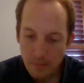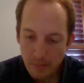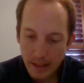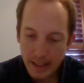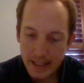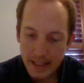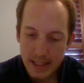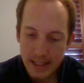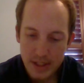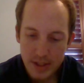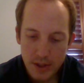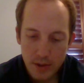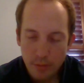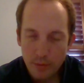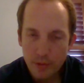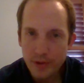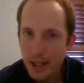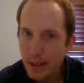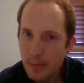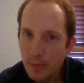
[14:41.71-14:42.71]
he still
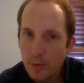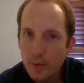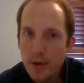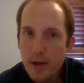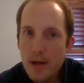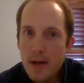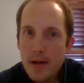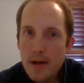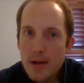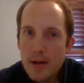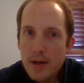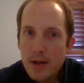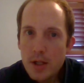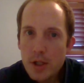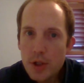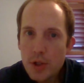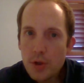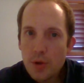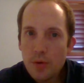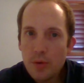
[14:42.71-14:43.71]
was able
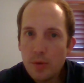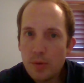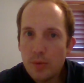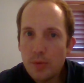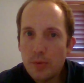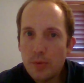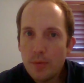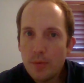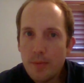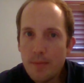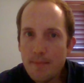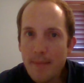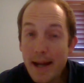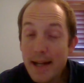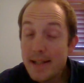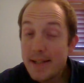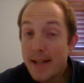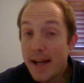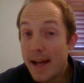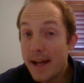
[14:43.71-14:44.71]
to
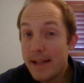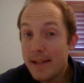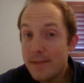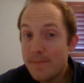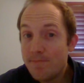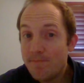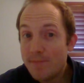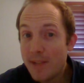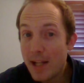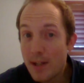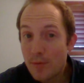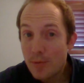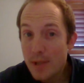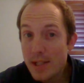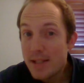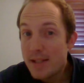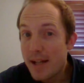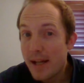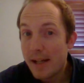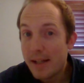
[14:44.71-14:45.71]
maintain and
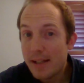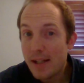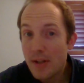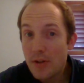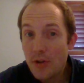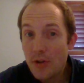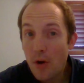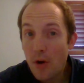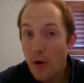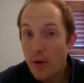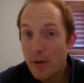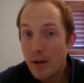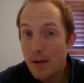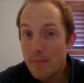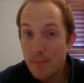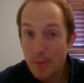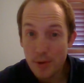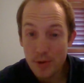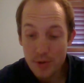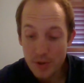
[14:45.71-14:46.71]
retain his heart
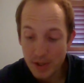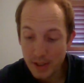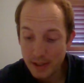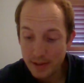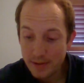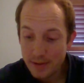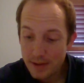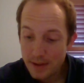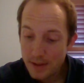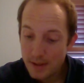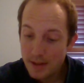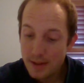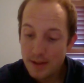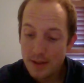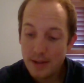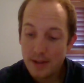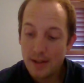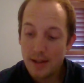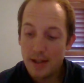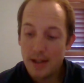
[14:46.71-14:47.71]
of mercy.
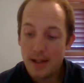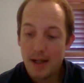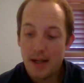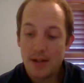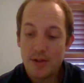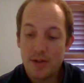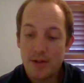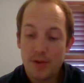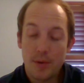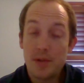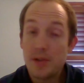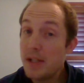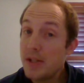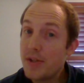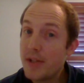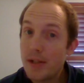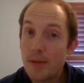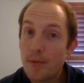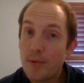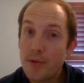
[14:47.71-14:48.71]
And so his
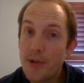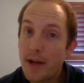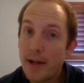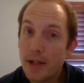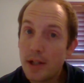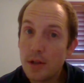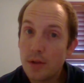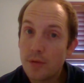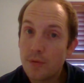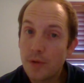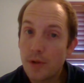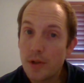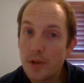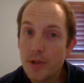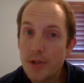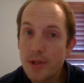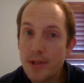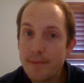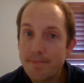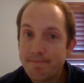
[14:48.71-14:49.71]
instinct was not kill
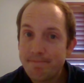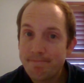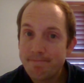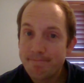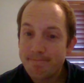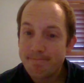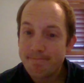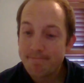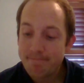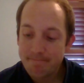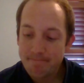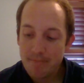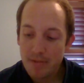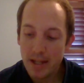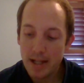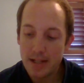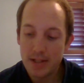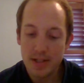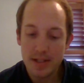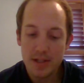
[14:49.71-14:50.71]
first.
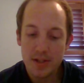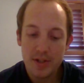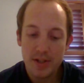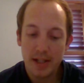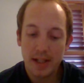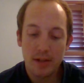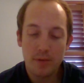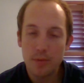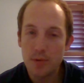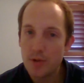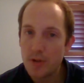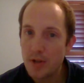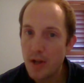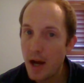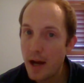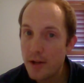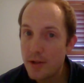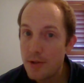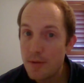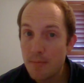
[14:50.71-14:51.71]
His instinct was
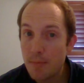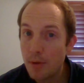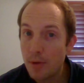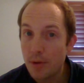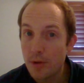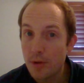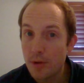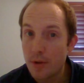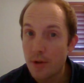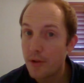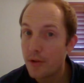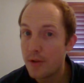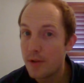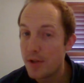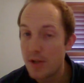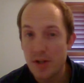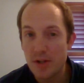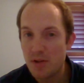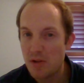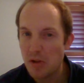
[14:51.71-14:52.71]
not to murder, to
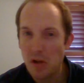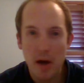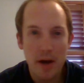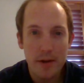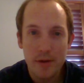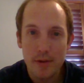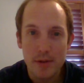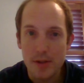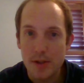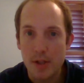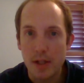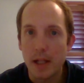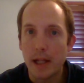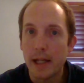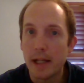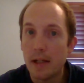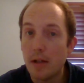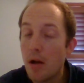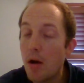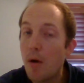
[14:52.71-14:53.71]
just slaughter and
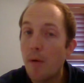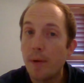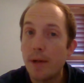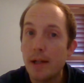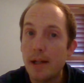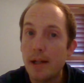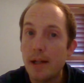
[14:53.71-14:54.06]
slay. No,